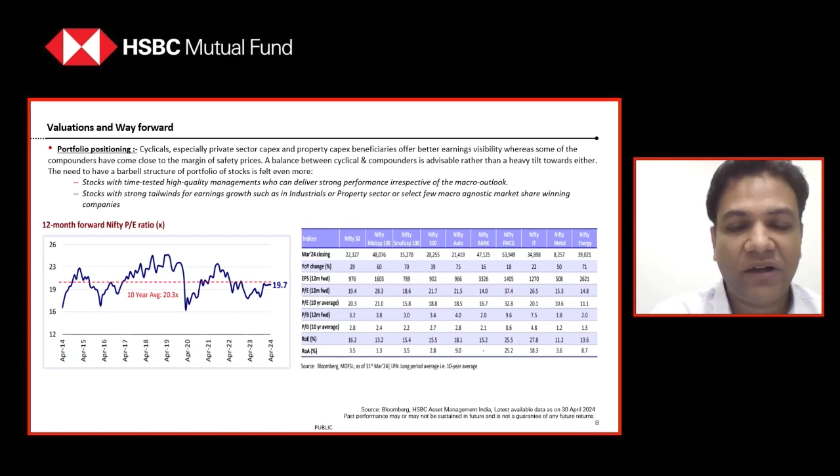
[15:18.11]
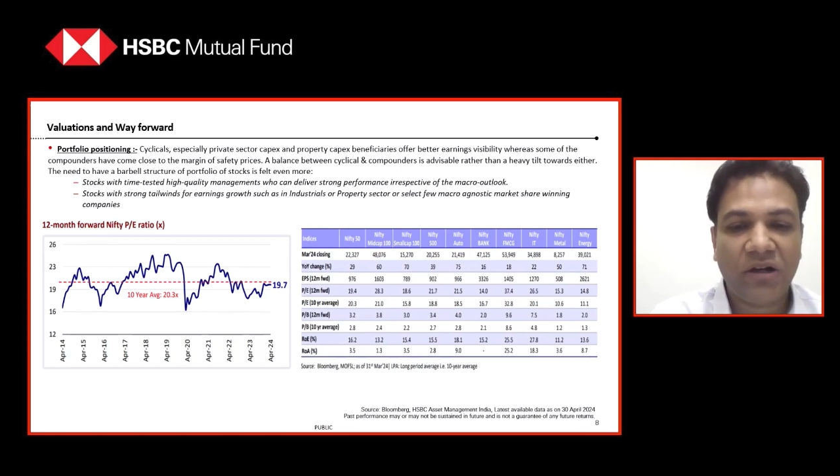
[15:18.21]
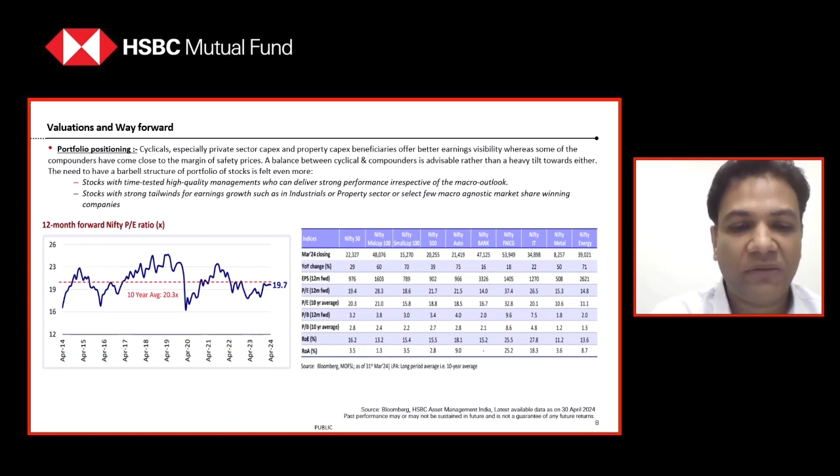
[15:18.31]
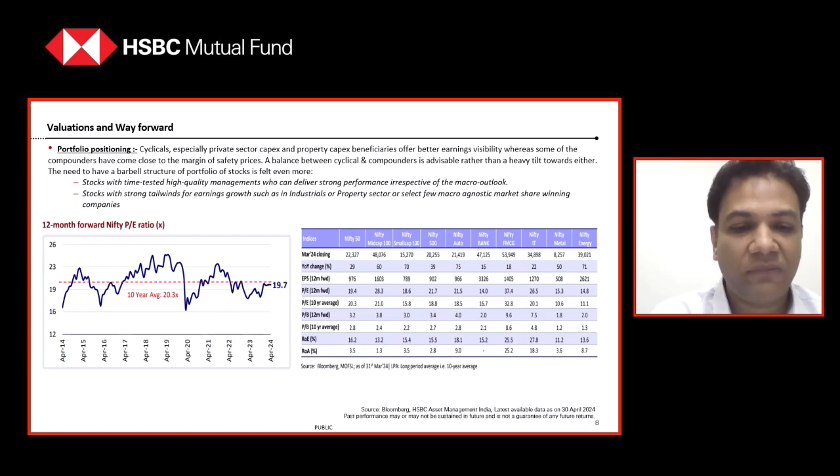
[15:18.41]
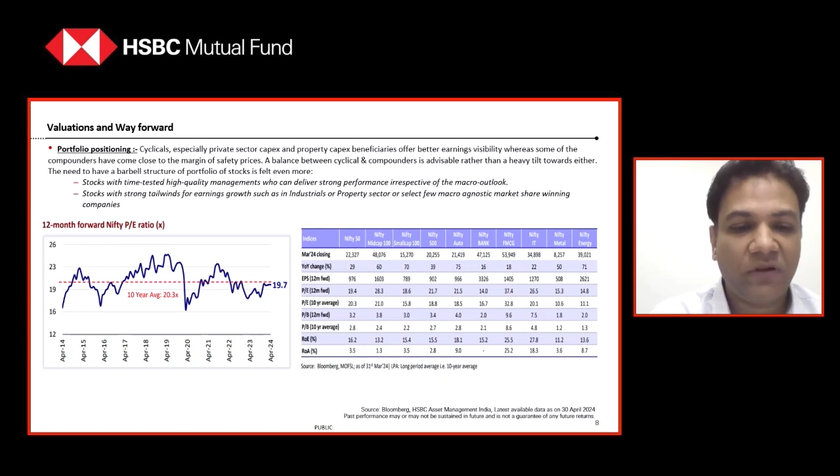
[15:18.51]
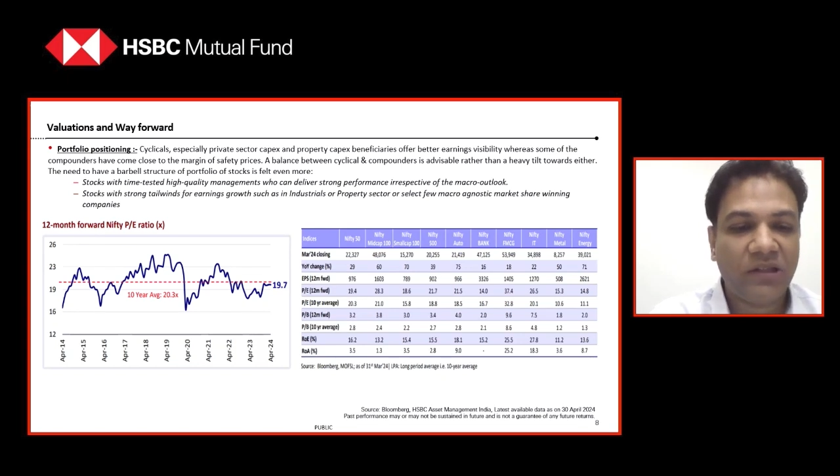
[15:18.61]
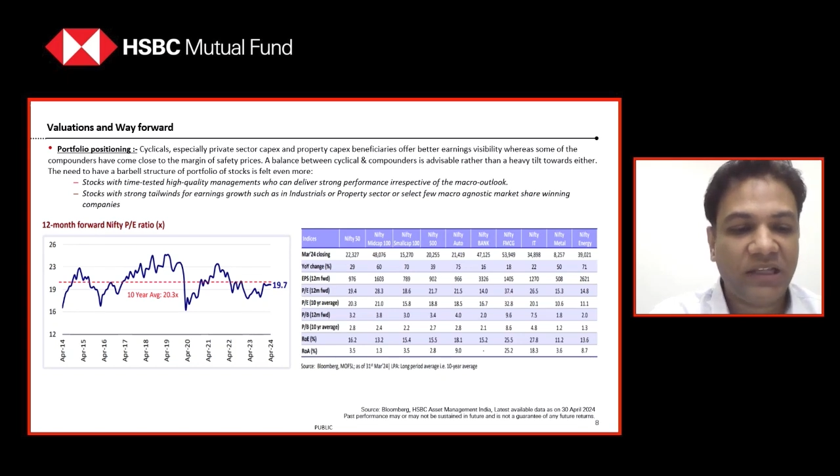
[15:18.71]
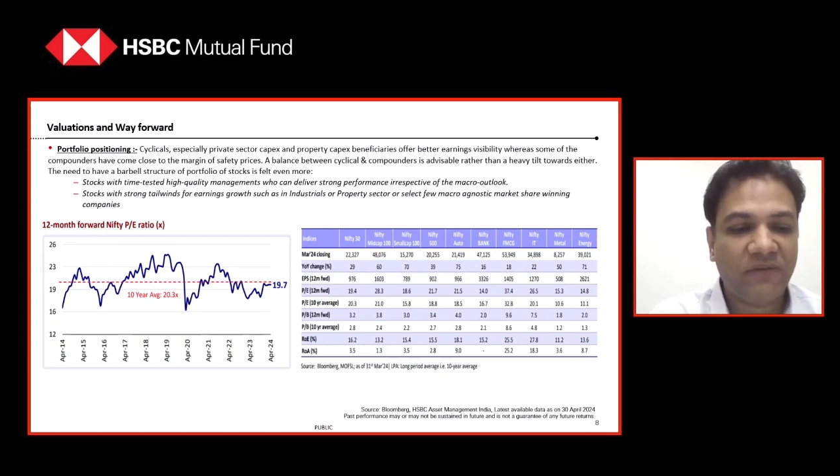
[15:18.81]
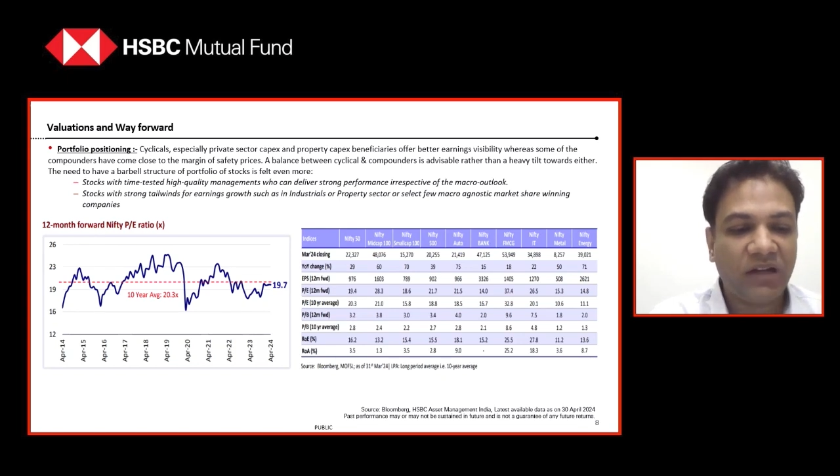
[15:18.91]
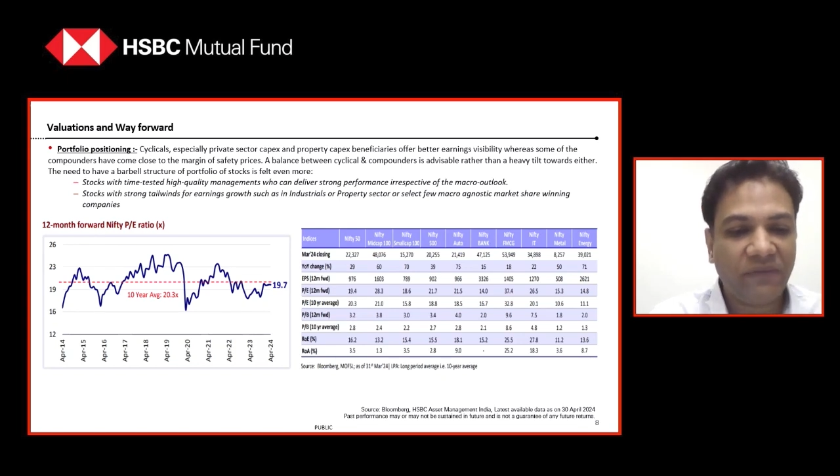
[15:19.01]
or for the sake
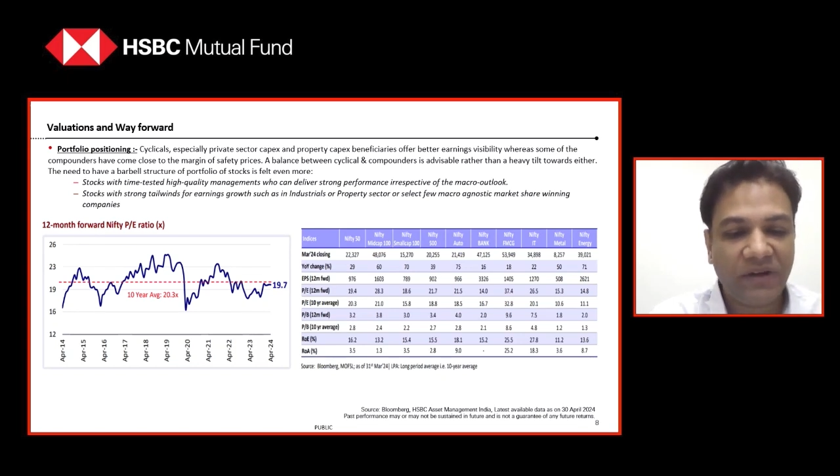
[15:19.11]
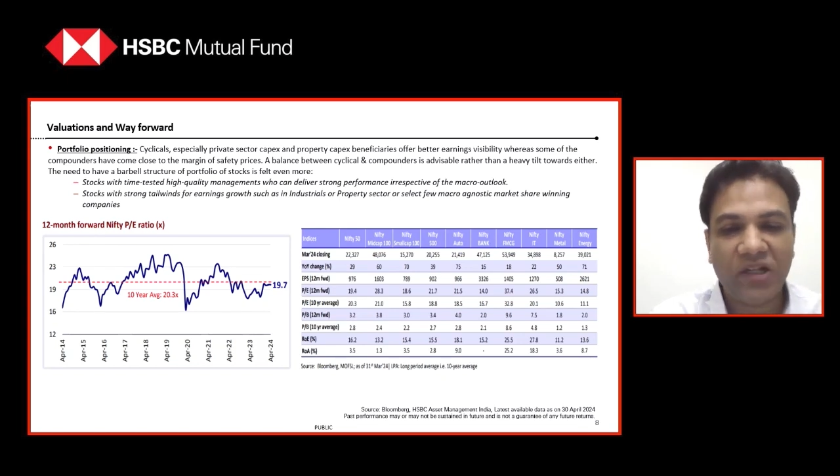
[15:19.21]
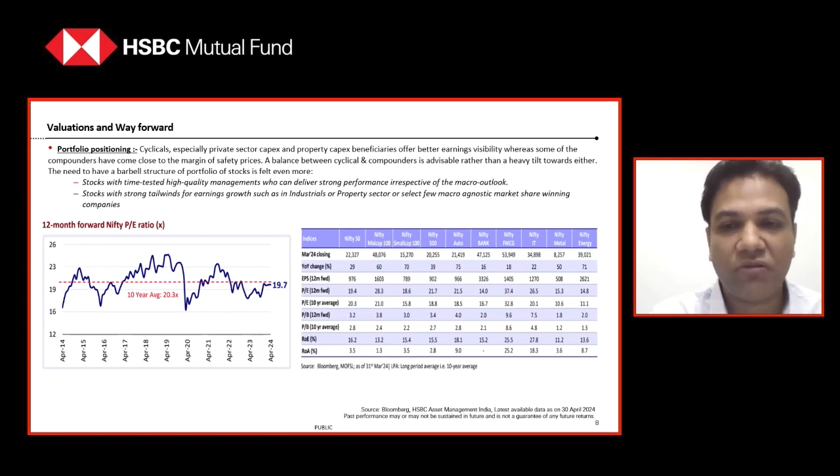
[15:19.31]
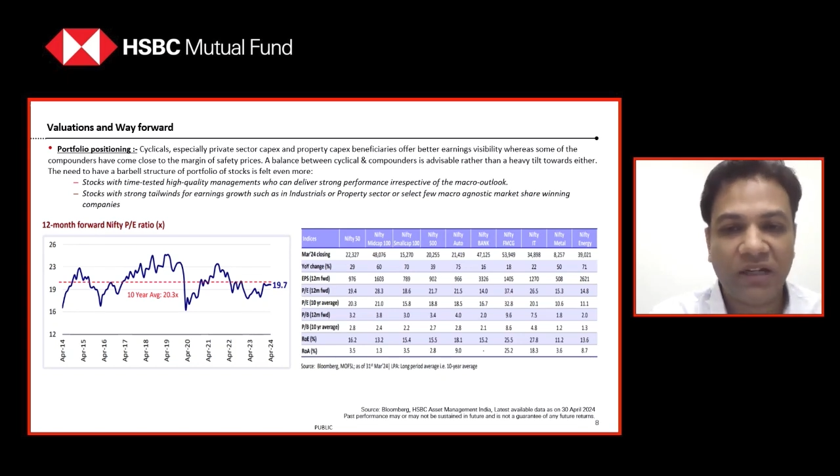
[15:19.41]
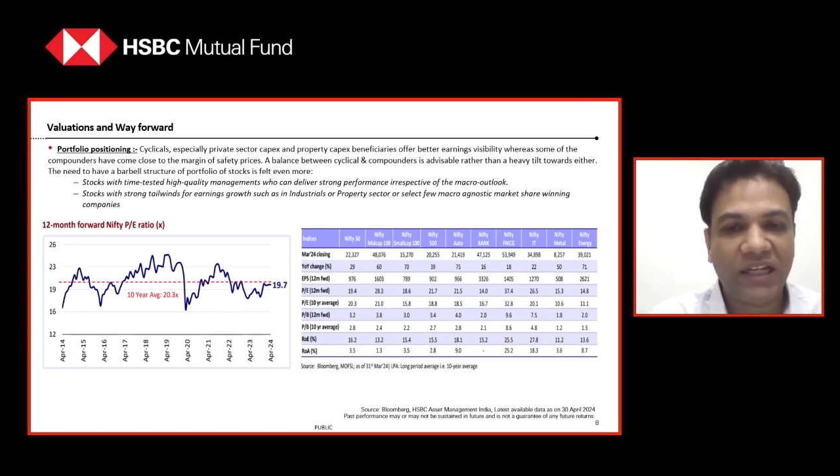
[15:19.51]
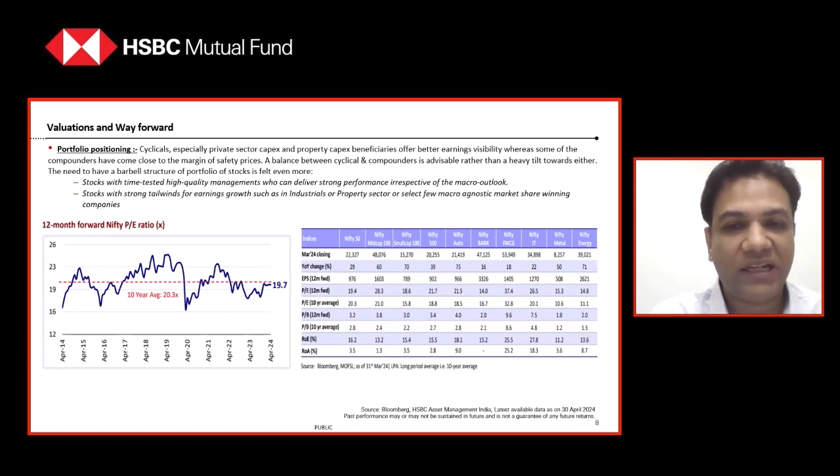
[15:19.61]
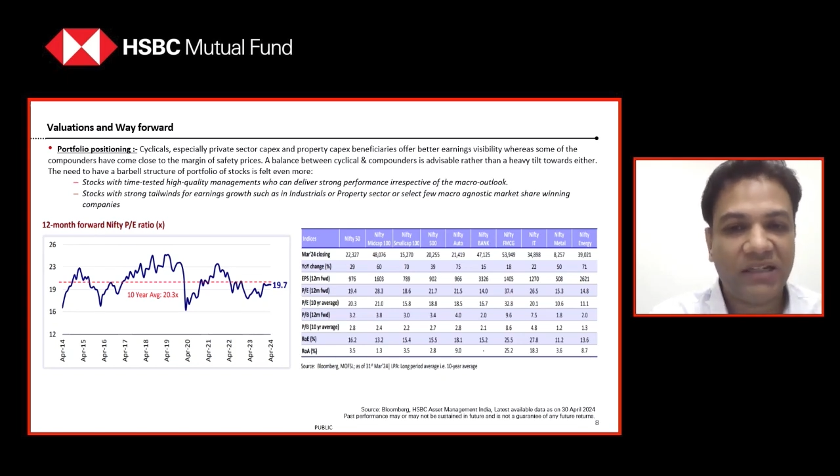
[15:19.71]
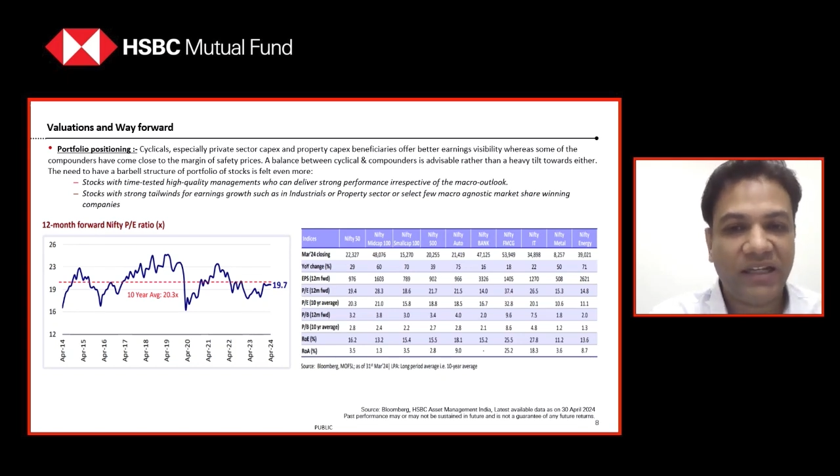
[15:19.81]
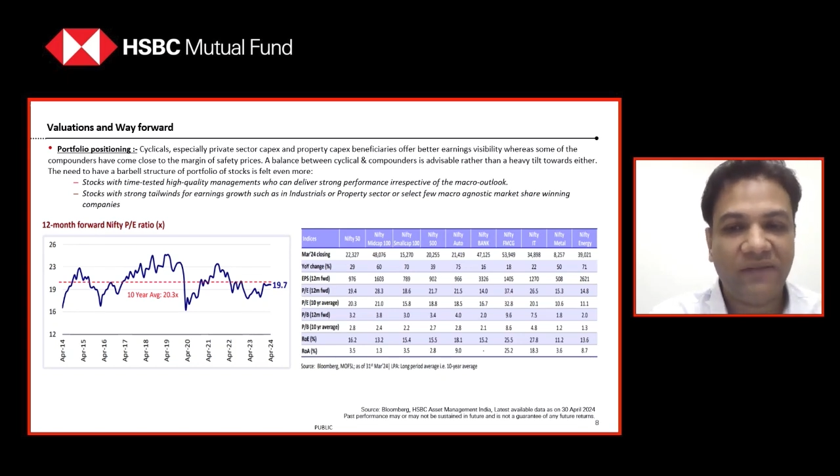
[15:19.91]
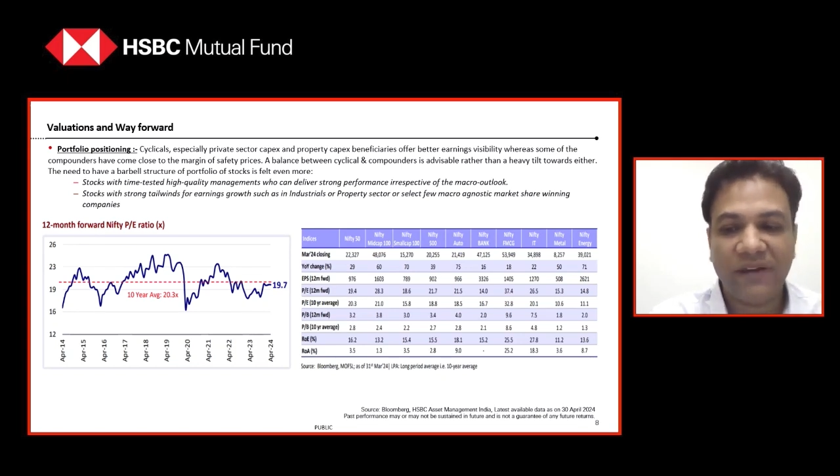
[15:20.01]
of convenience, 20
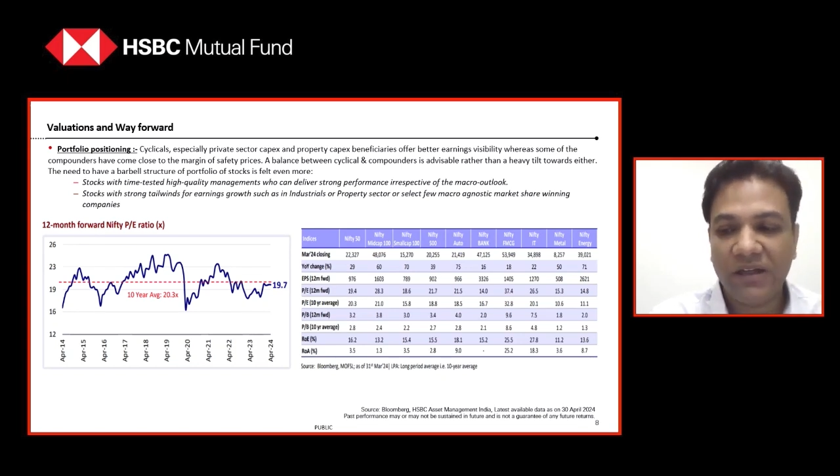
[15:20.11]
itself.